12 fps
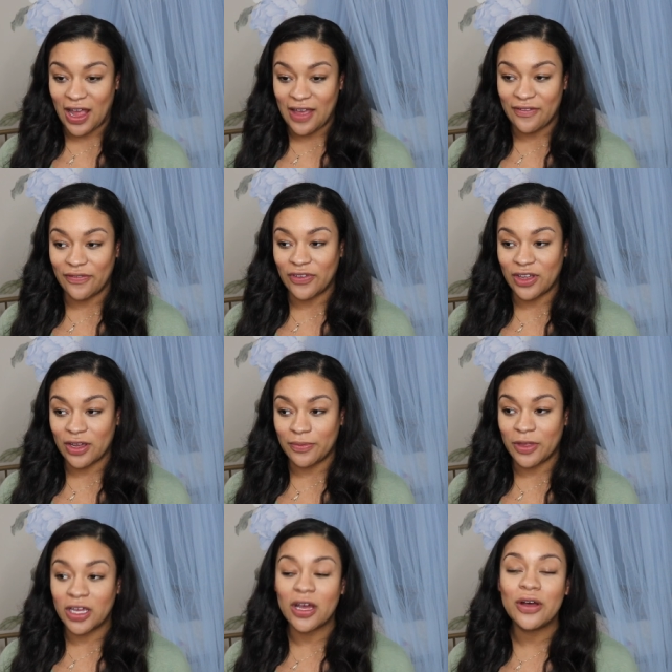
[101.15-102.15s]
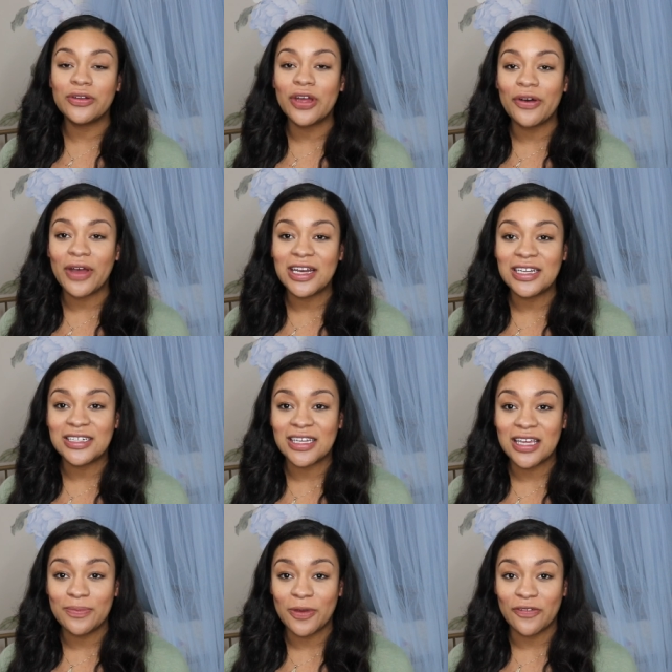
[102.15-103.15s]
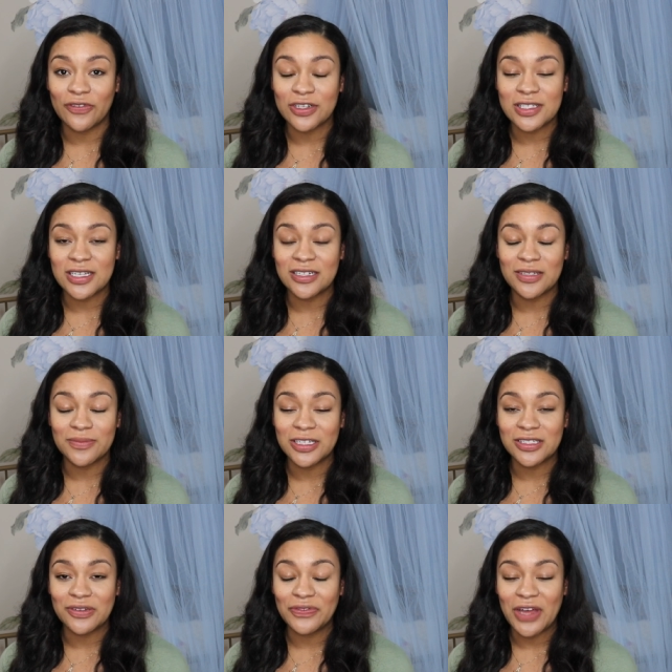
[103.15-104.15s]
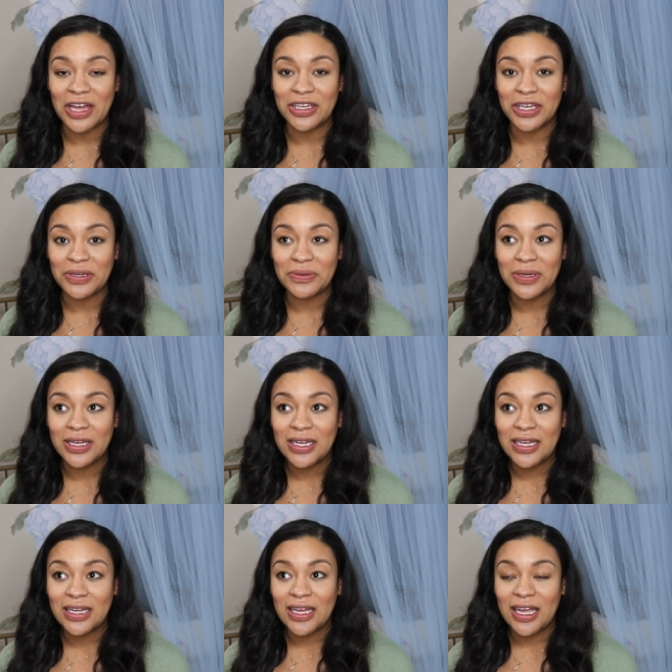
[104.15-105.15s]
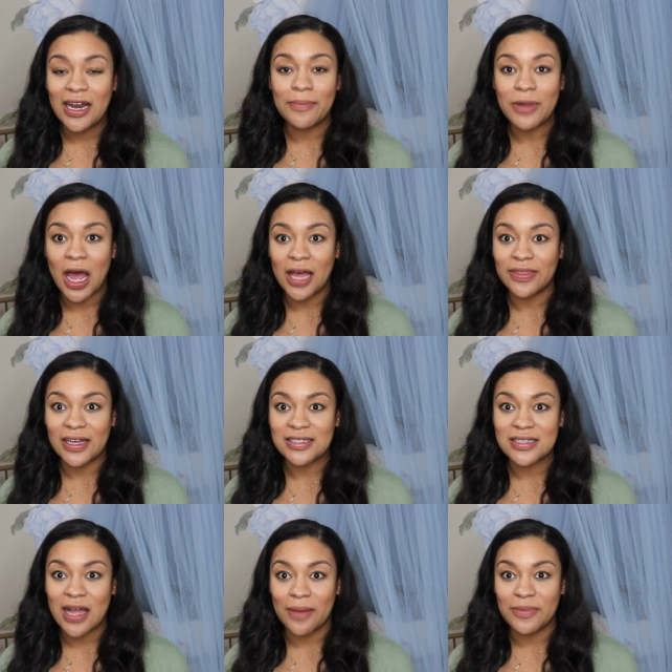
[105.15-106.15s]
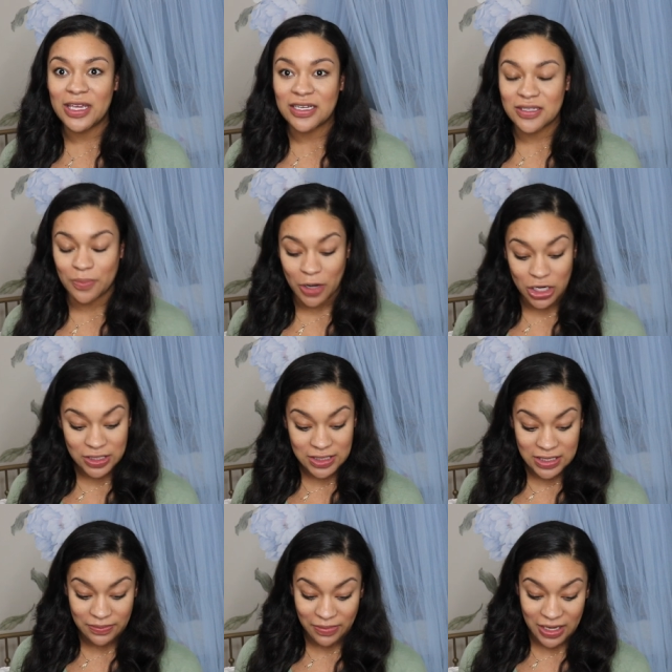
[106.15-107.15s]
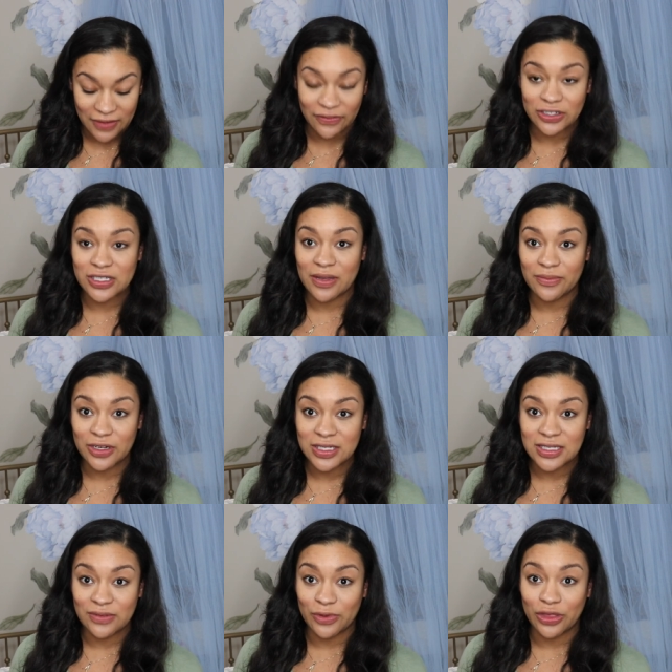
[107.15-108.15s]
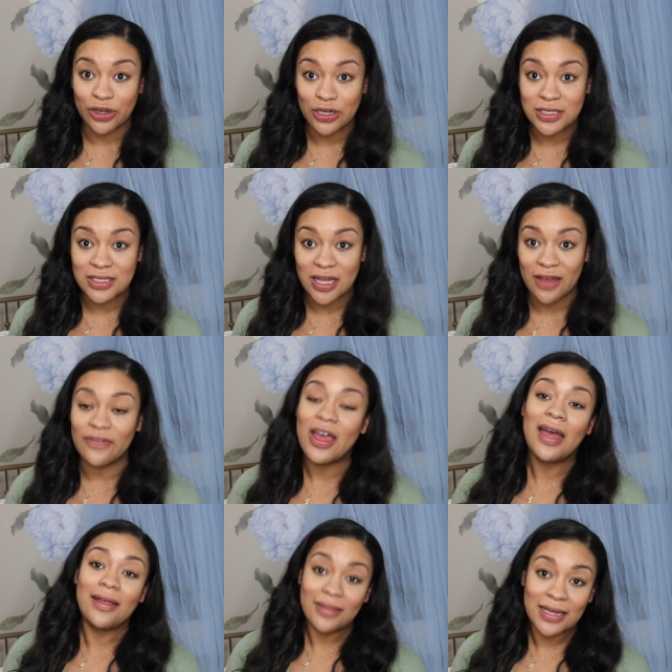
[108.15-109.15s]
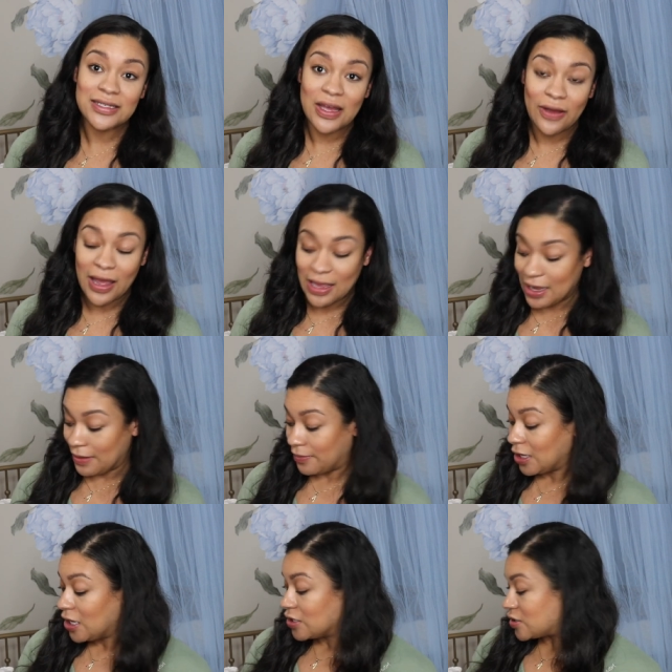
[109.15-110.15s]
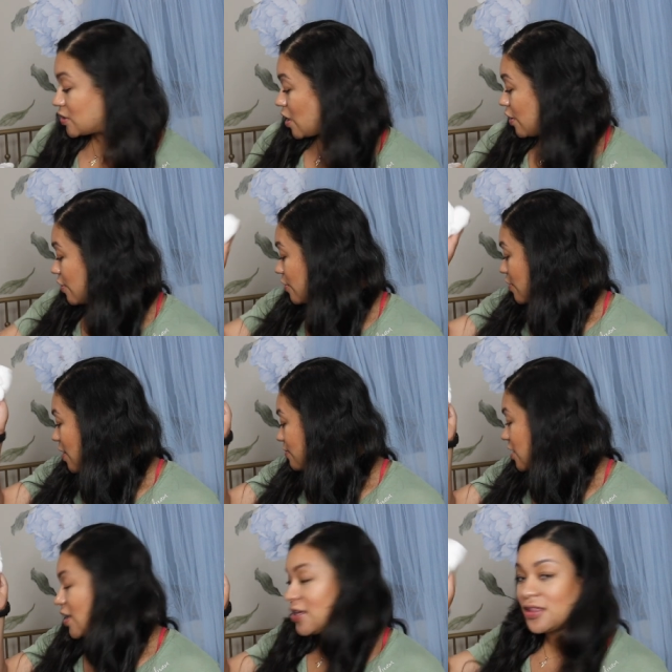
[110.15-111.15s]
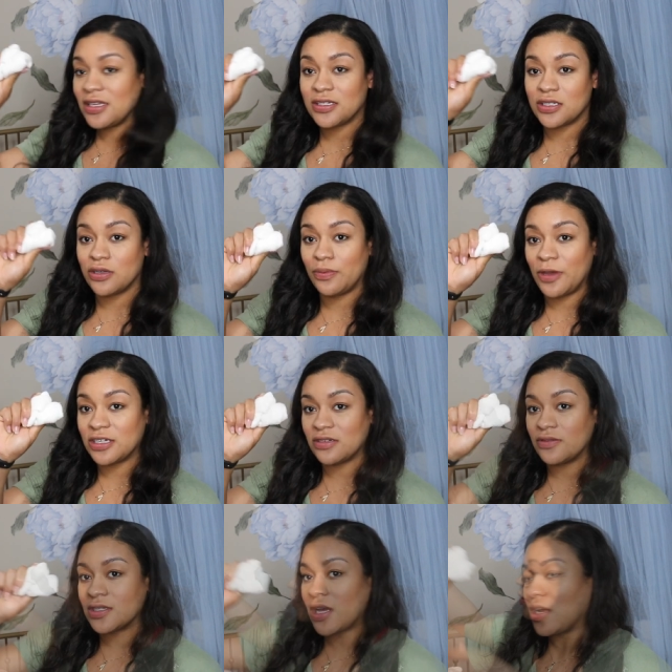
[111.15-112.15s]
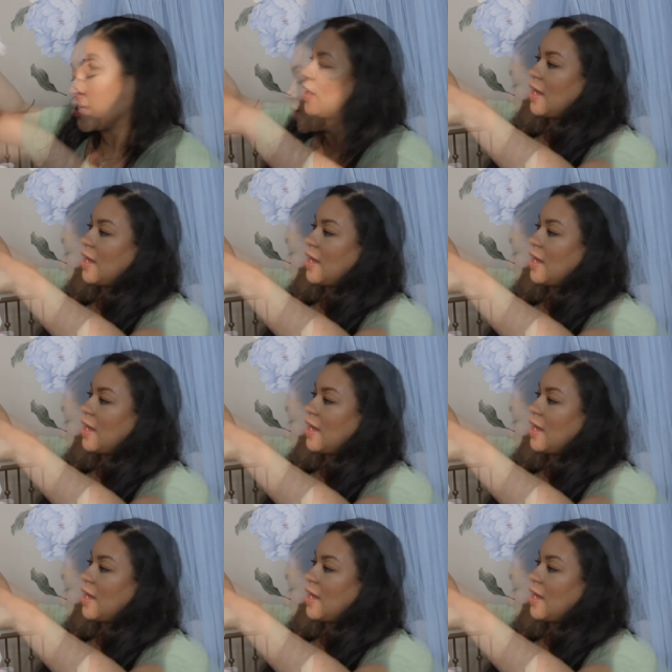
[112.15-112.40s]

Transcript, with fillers: I have a feeling I'll be like, oh no, I need to keep it for sentimental value. And I'm not, that's not me as a person, but for some reason with her stuff, that's how I am. So I'm taking these two pairs of socks.